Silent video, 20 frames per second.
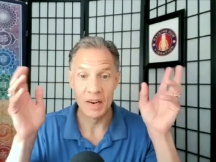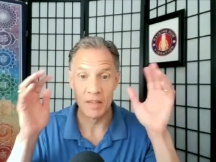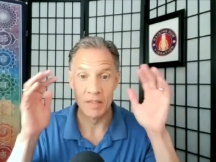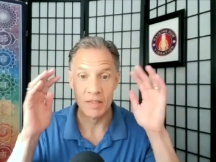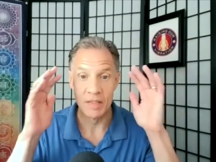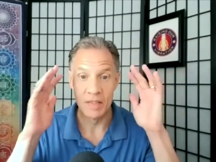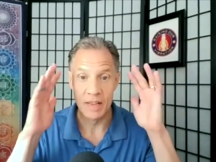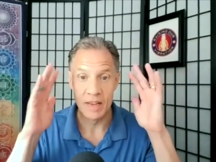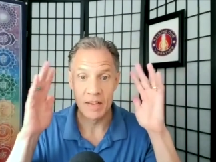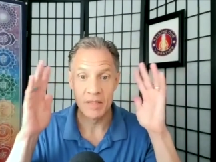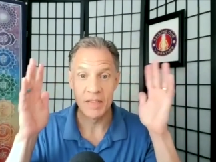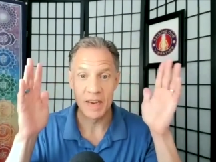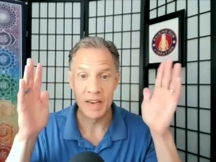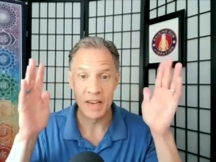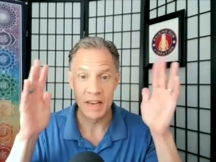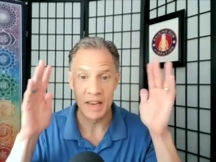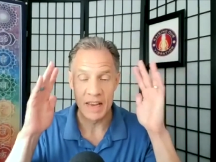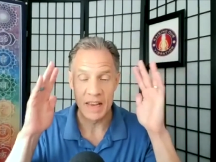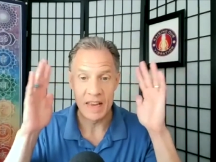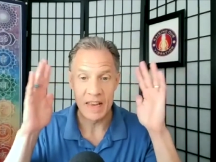Of
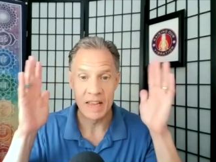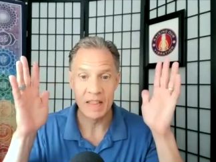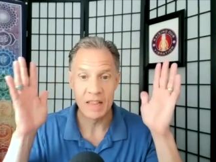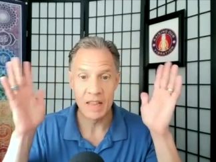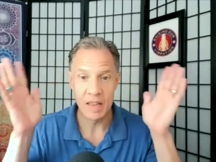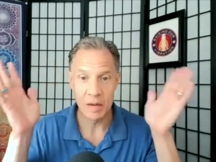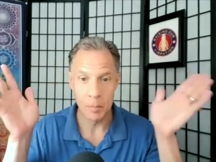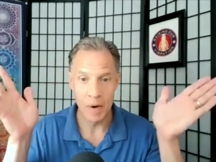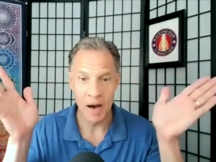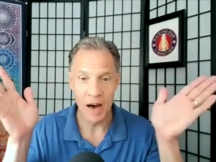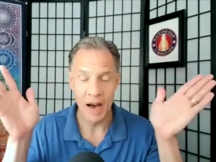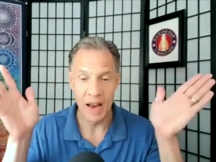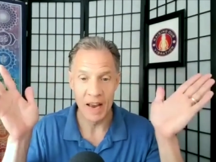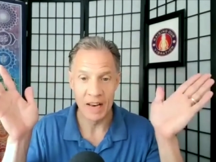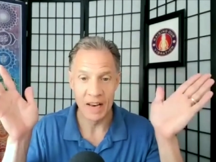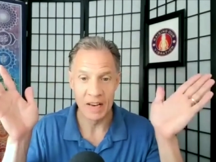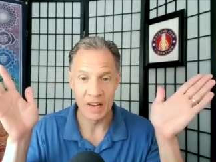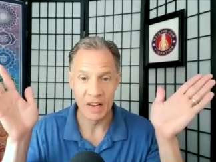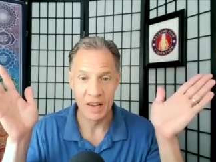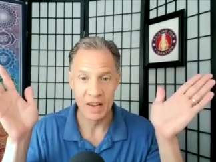living in the
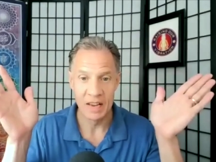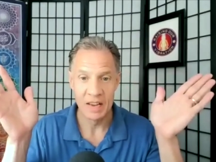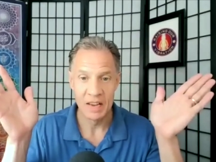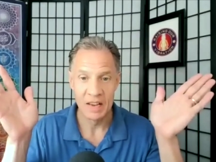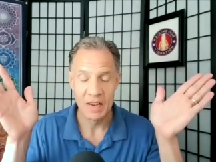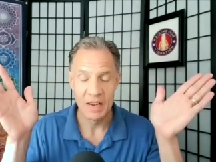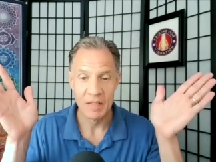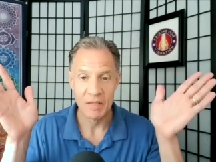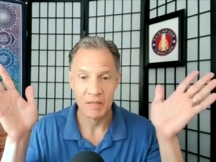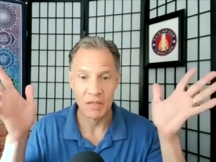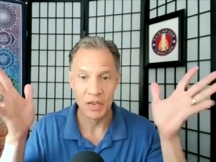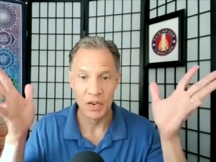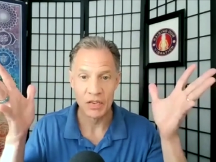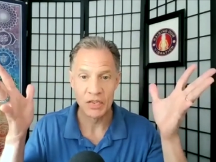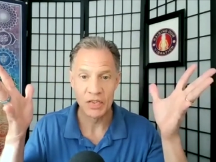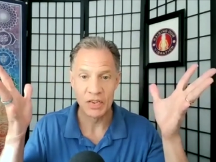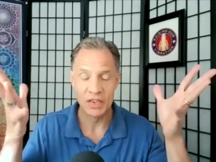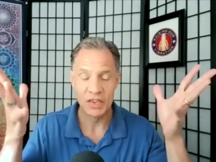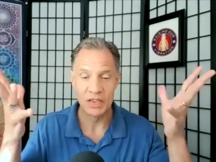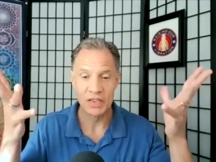mind
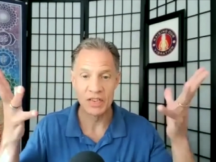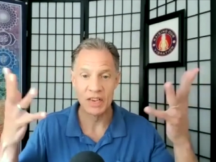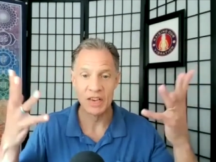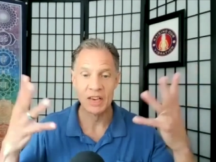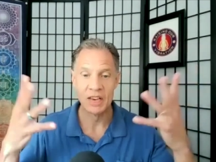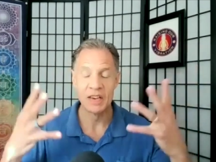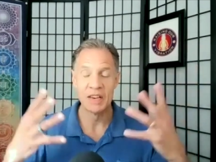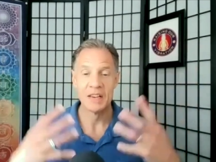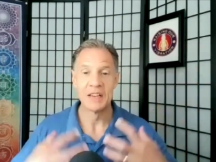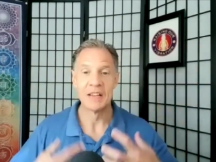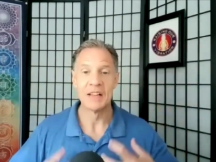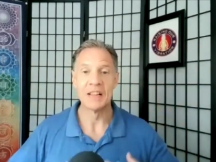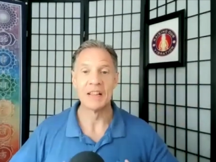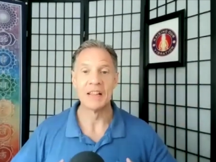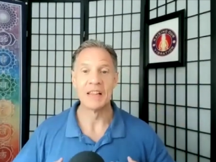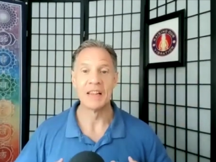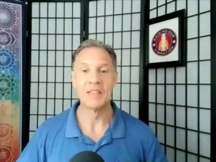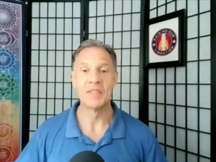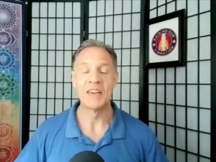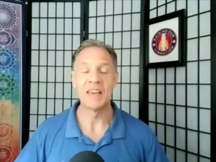versus
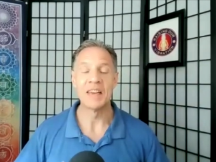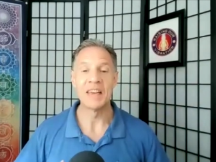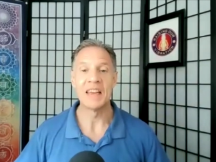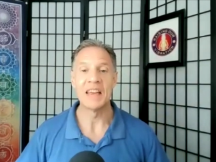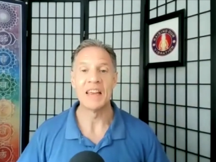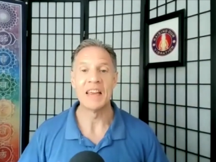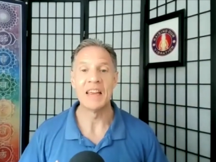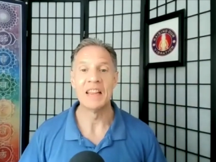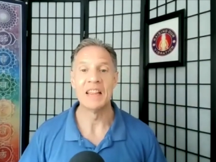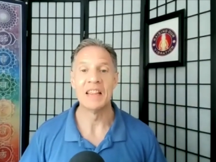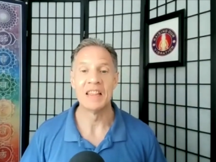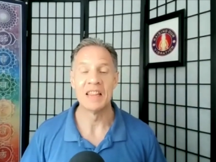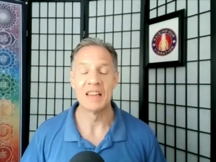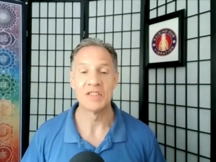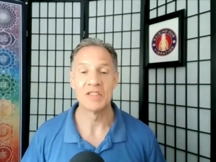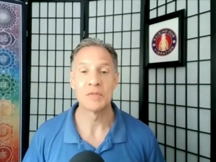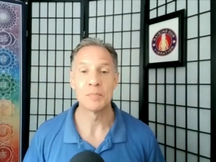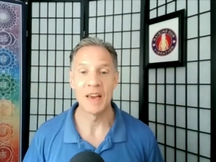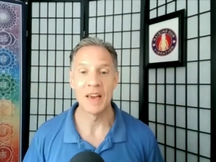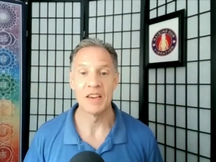living in the
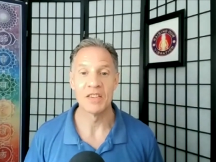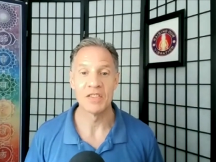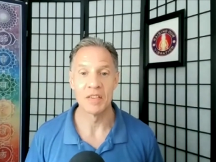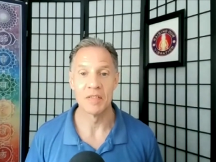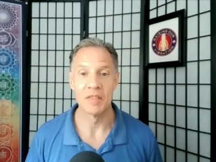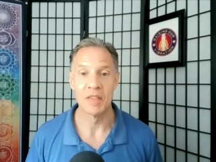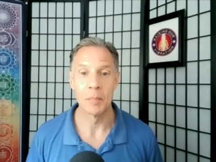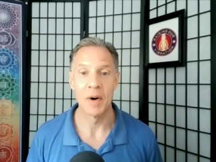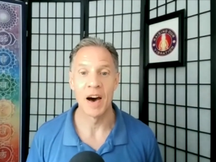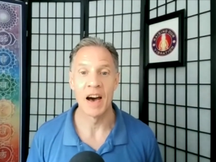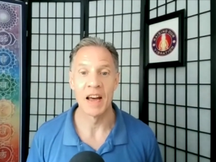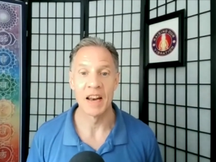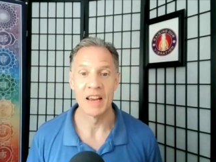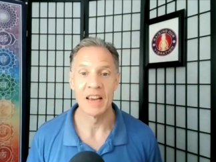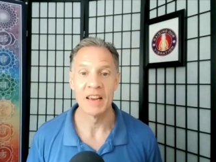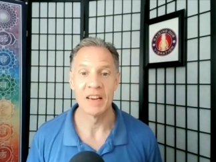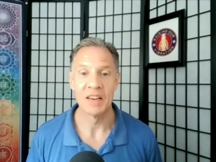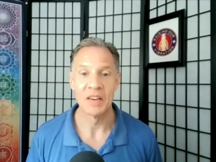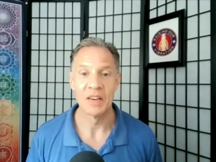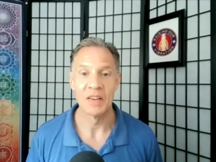space of the
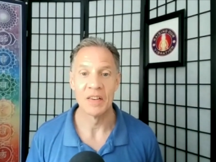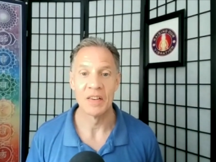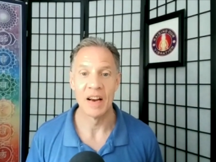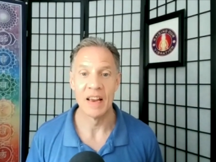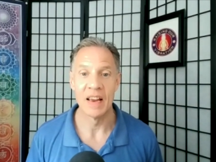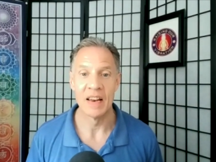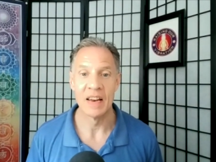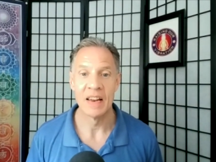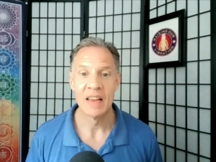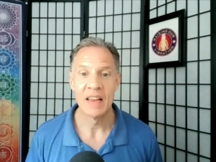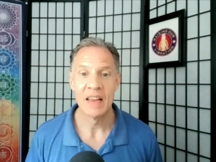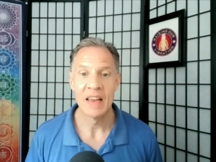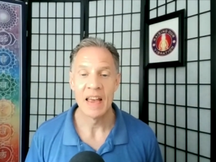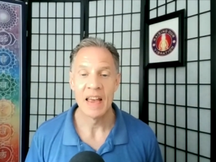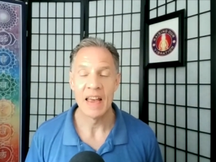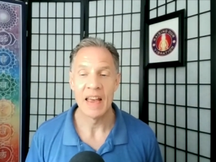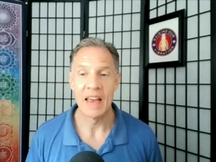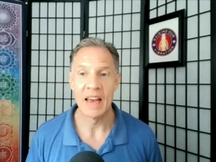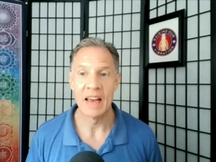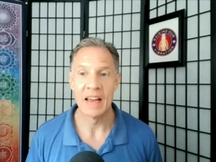body, right?
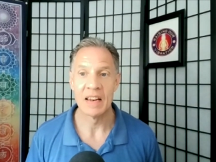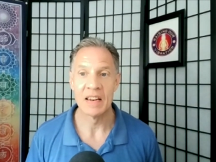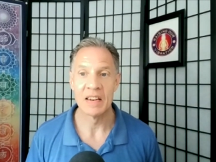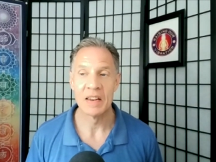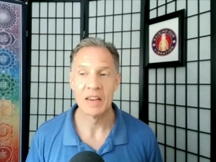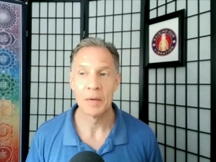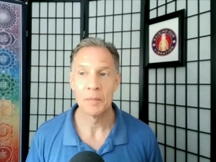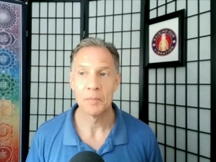And